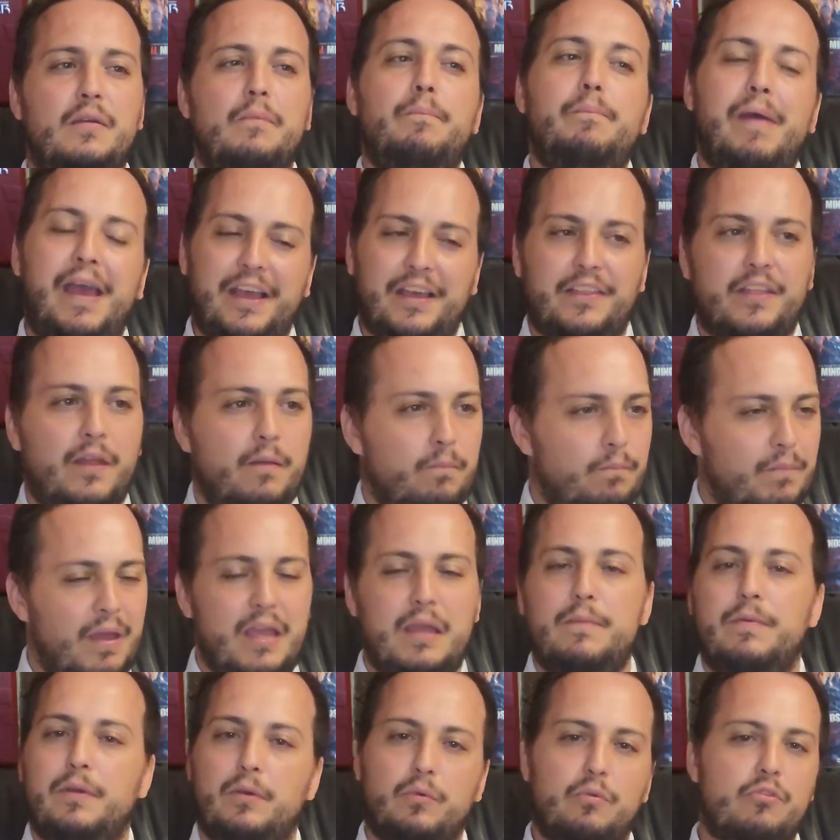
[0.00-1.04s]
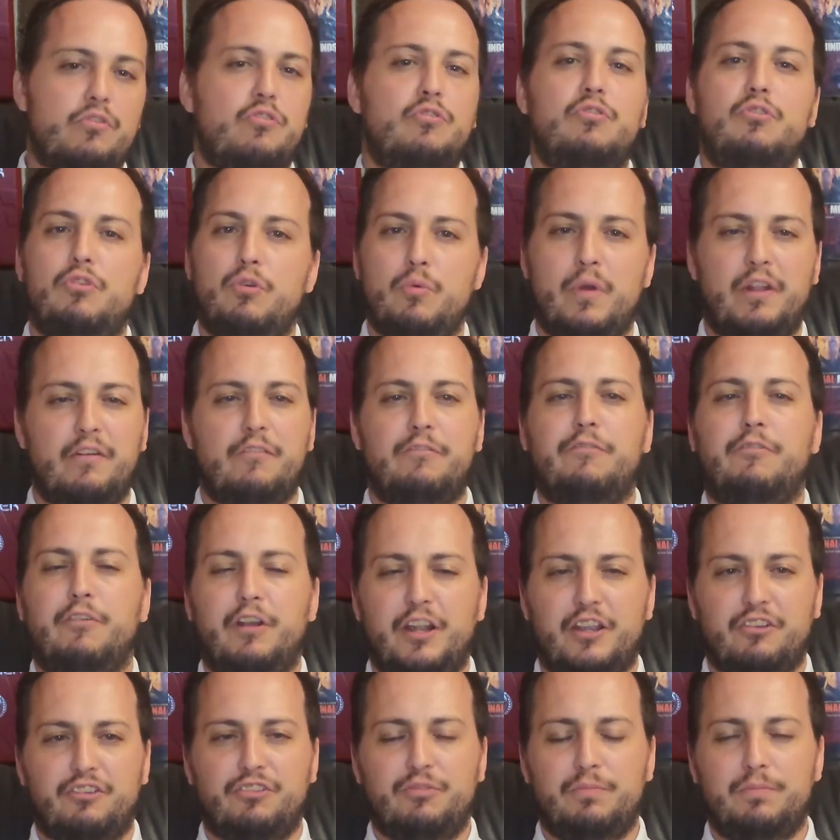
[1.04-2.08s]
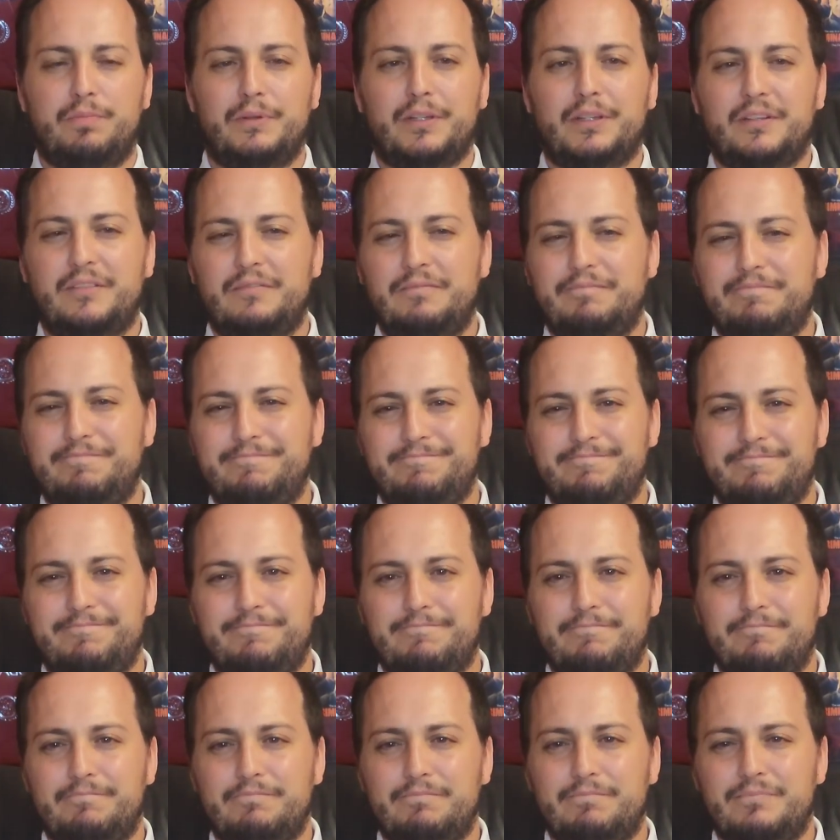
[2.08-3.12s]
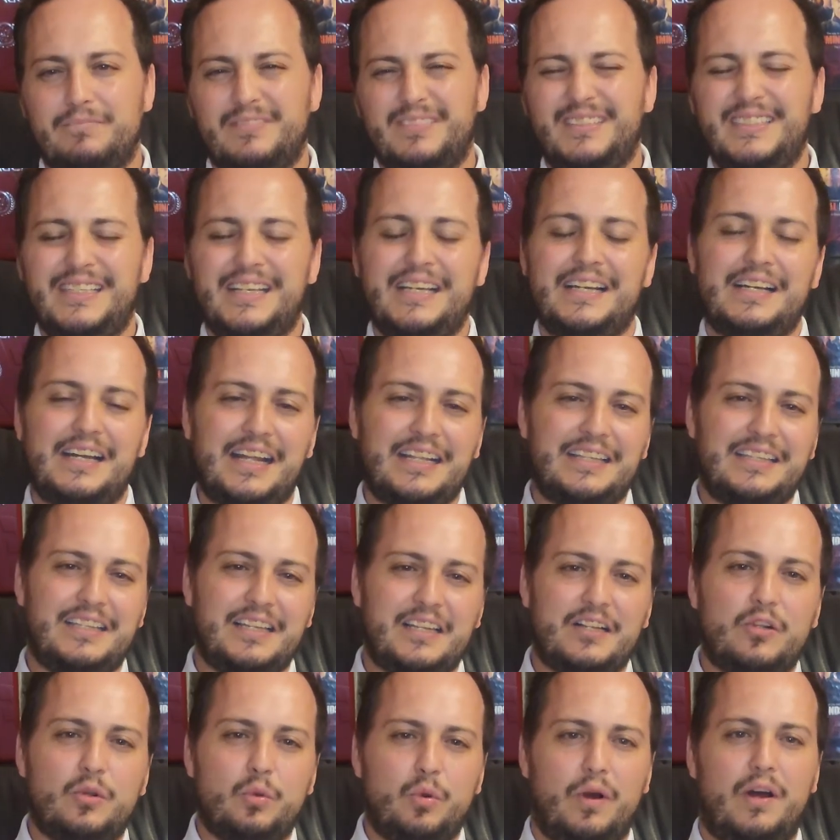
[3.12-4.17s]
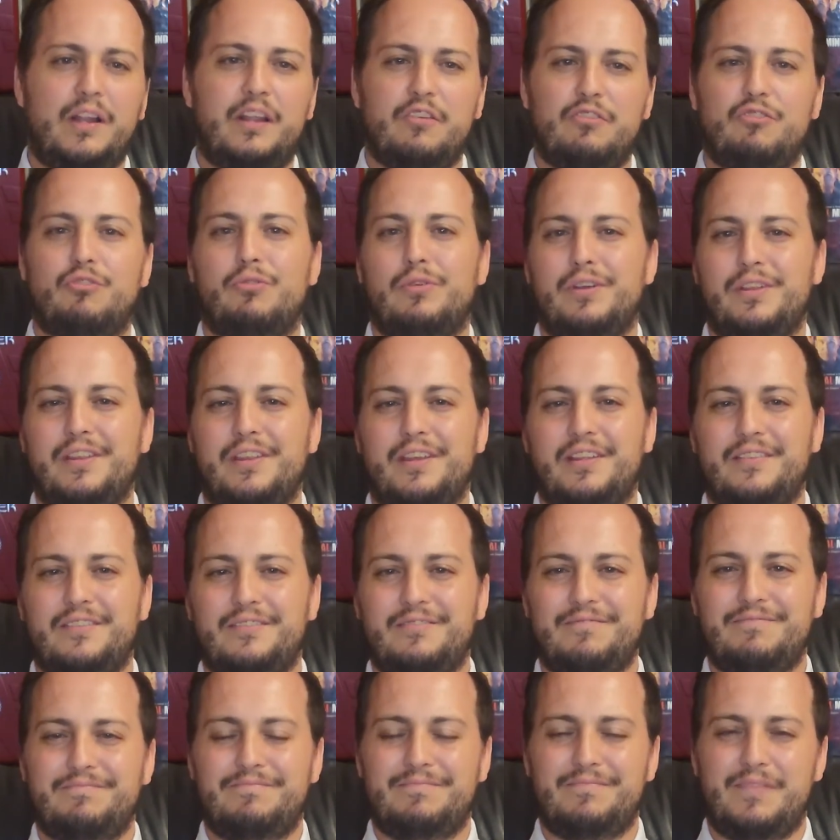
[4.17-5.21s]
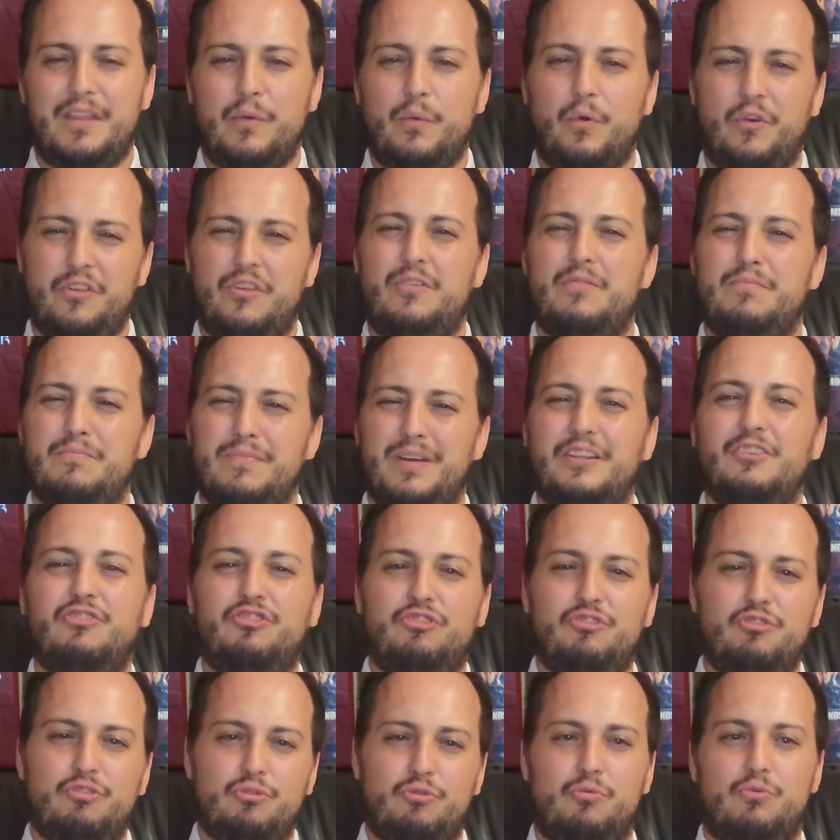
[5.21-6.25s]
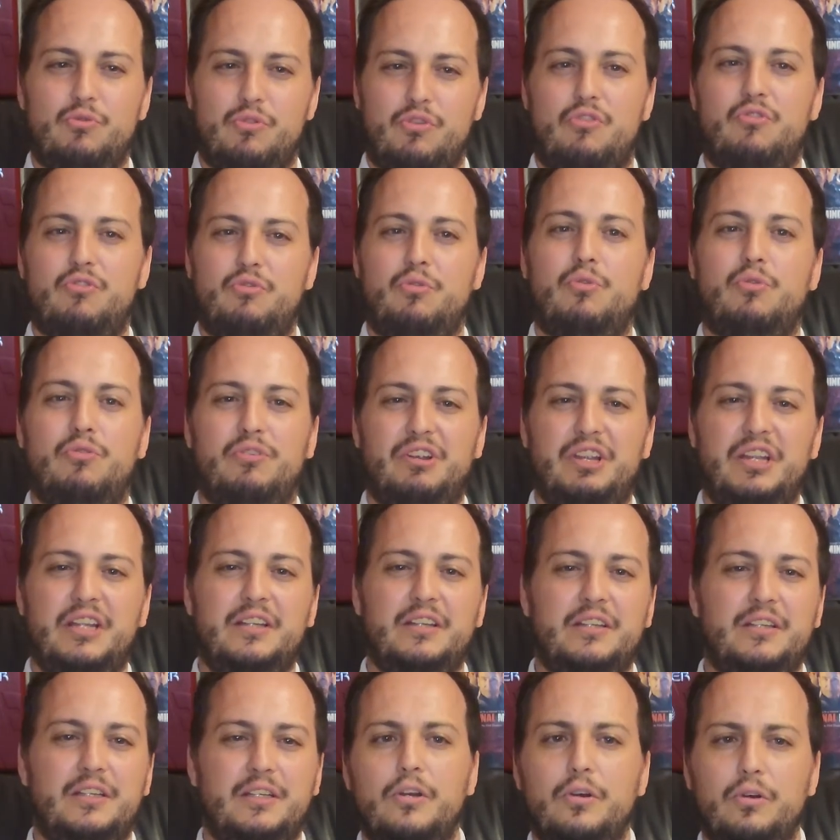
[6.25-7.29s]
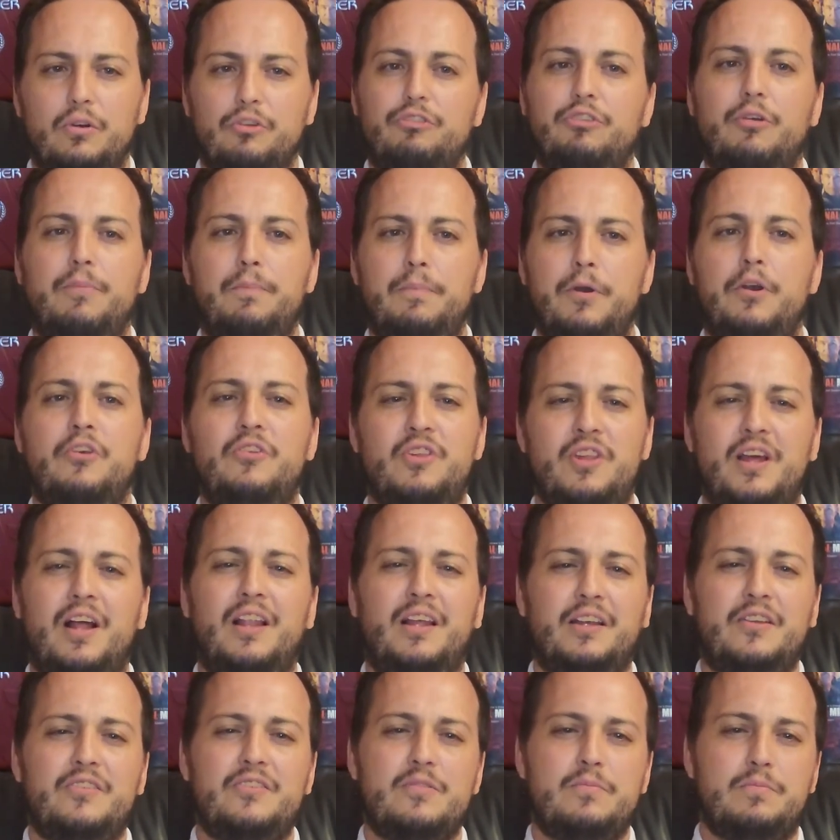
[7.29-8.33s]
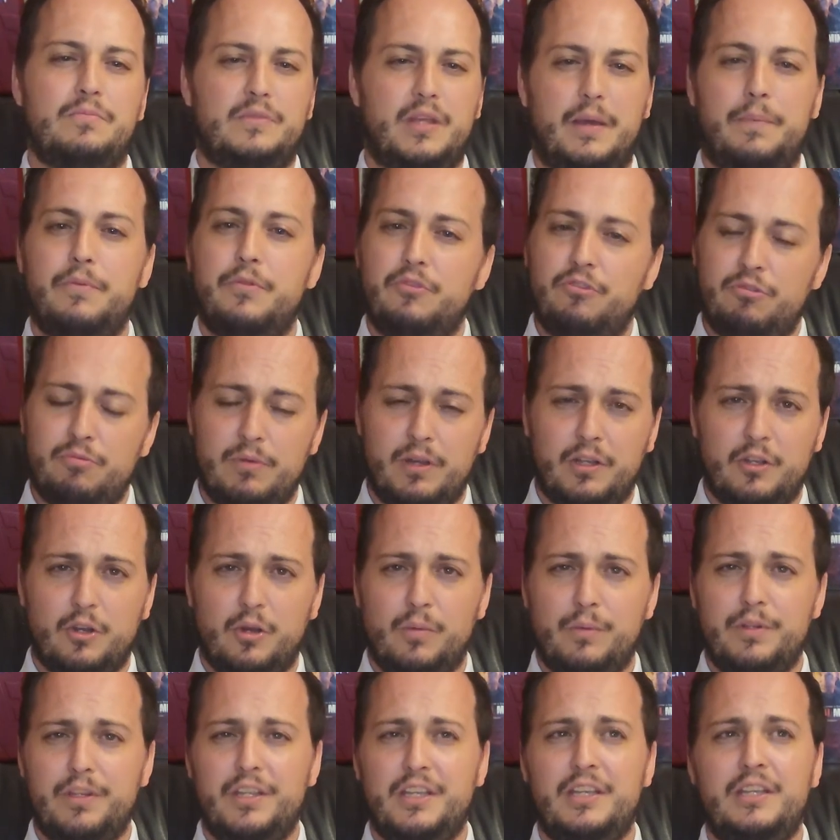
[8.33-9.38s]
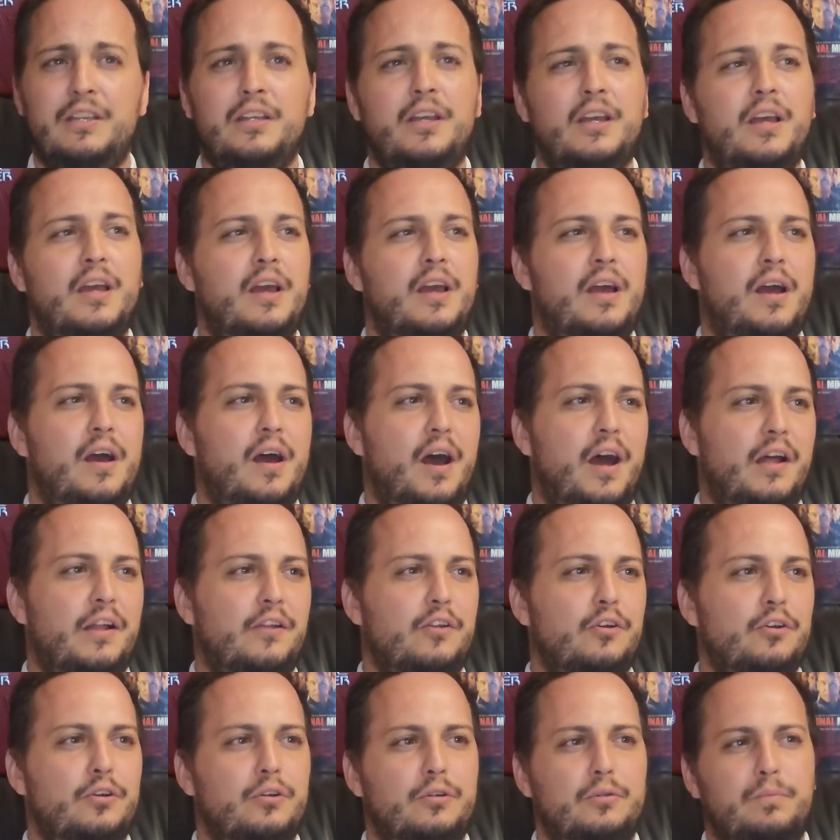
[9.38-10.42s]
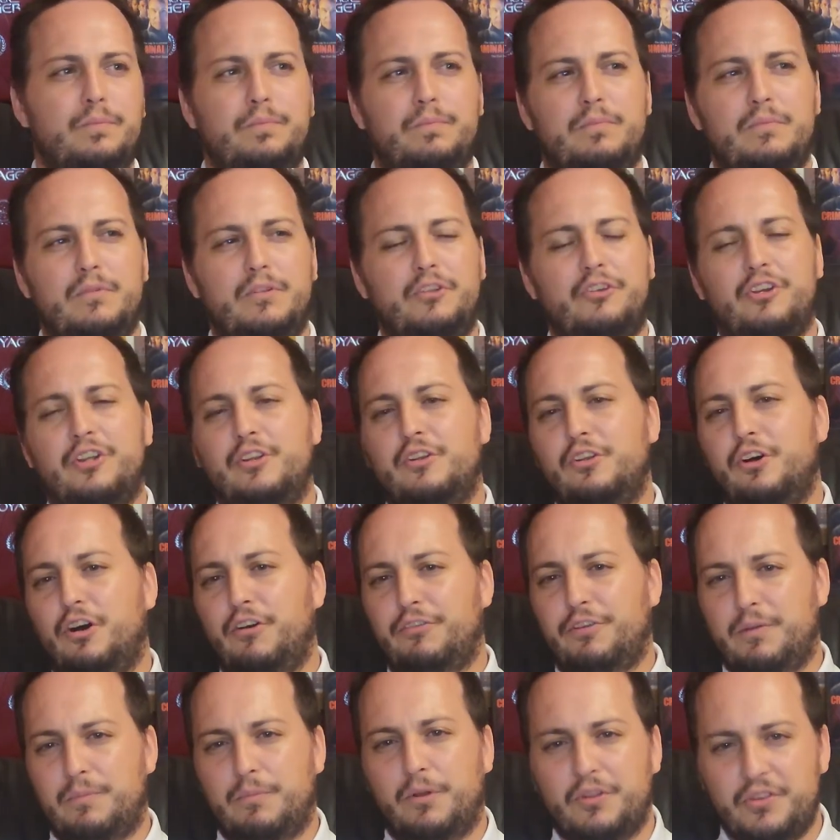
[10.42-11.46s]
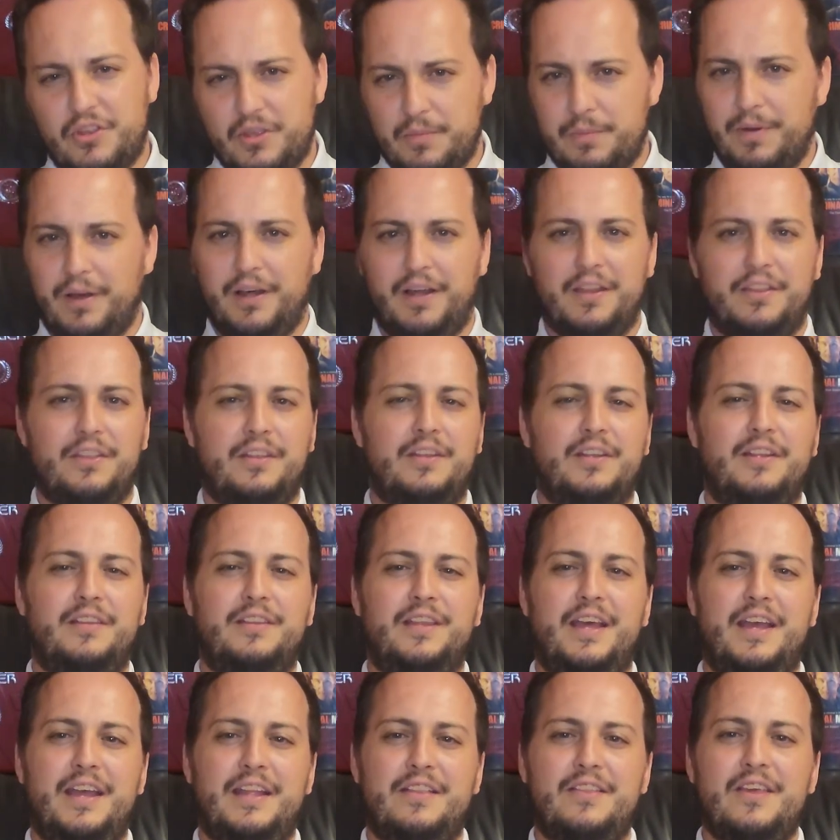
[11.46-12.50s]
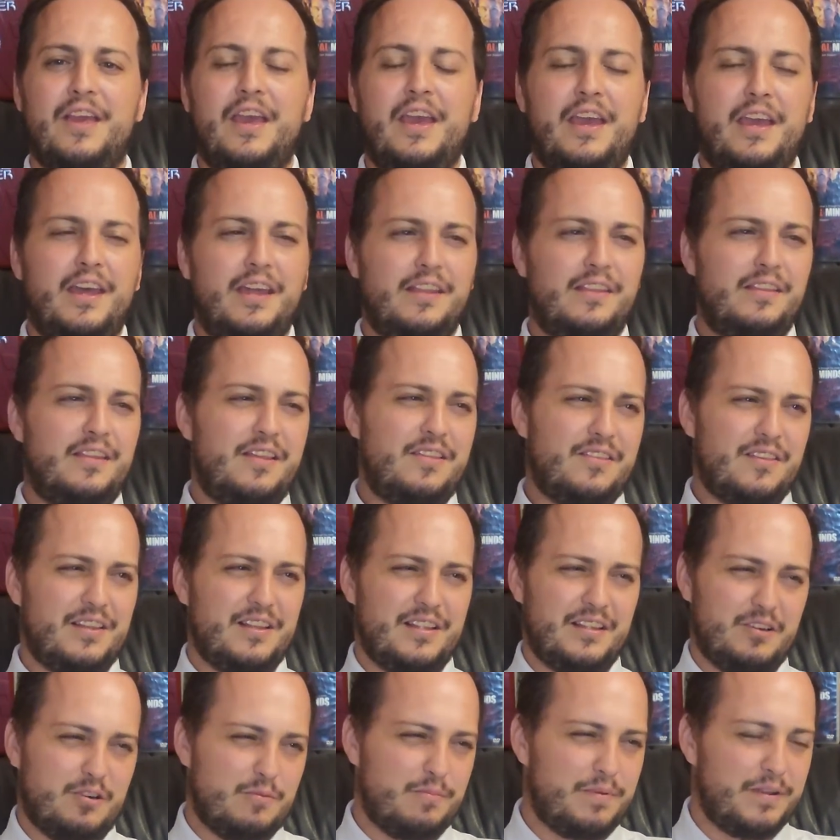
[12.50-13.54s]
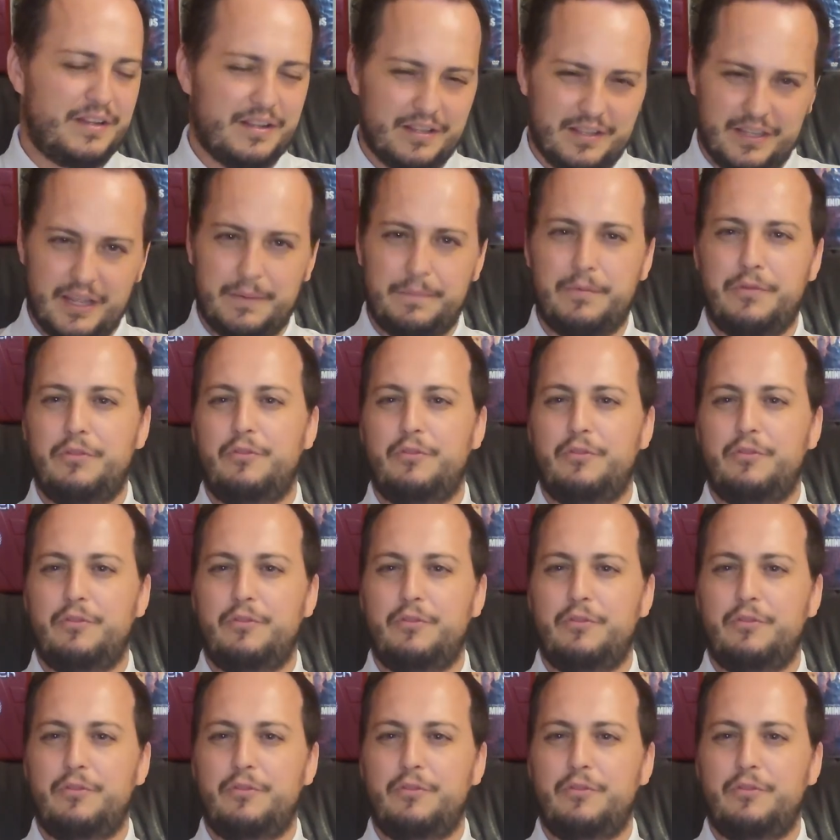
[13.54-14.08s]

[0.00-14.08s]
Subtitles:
Back then maybe it was new and fresh, but yeah, I didn't quite enjoy that. There wasn't much to the story. Also, personally, I like some depth to my comedy. I know you can laugh at Monty Python and that, and there's a little bit of depth